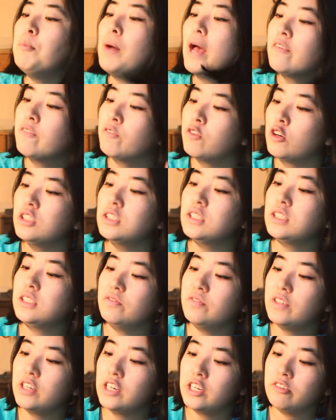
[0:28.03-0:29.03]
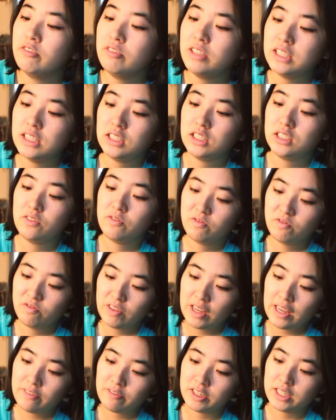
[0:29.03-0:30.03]
my first and very recent
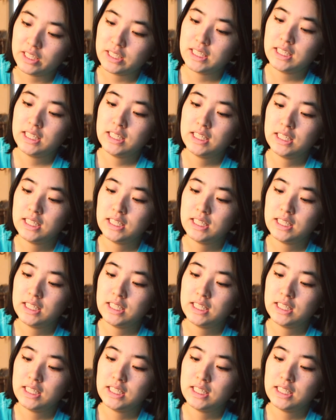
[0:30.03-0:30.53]
favorite